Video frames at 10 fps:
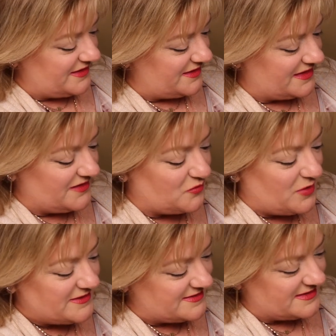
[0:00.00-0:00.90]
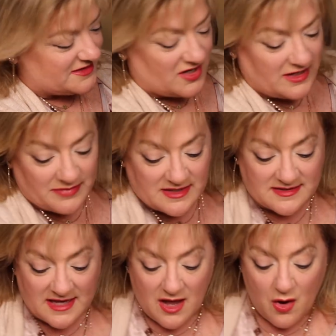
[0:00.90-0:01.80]
the giveaway sitting on it
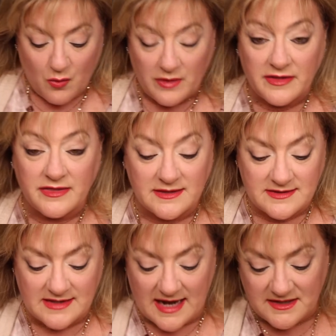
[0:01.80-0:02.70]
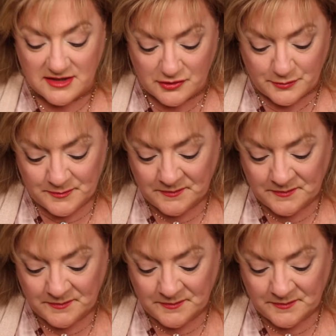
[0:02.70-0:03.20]
because one of the things that I do